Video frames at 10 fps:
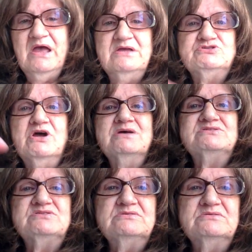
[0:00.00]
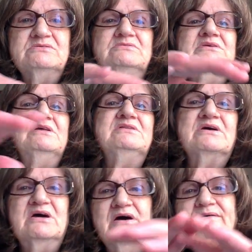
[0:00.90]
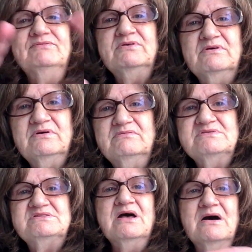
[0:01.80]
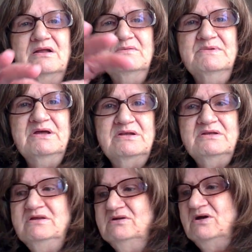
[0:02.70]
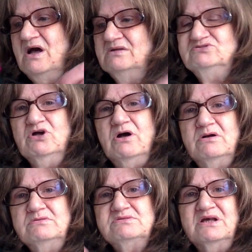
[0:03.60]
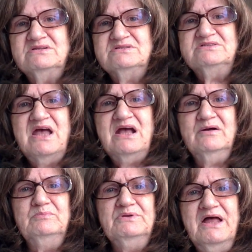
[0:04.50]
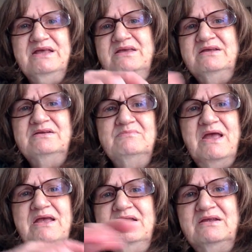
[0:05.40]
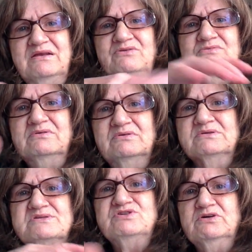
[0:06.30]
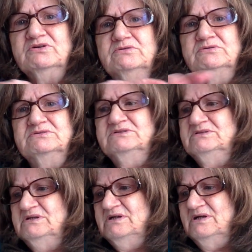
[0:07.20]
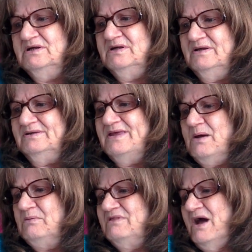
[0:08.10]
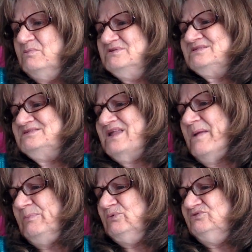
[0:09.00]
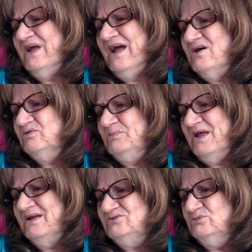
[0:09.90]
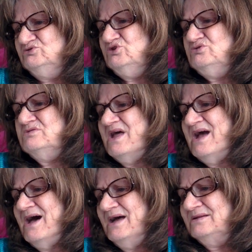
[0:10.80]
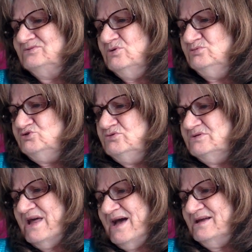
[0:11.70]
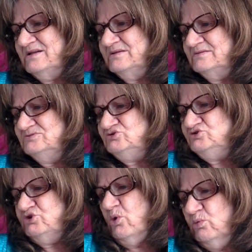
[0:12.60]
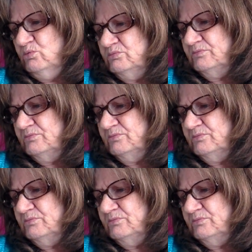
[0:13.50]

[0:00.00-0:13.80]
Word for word: He tries to get the cover of this ottoman. You know how dogs like to take a blanket and make it into a little circle? Yeah, well, that one's stapled down, man. Don't do that. Don't do that. Don't.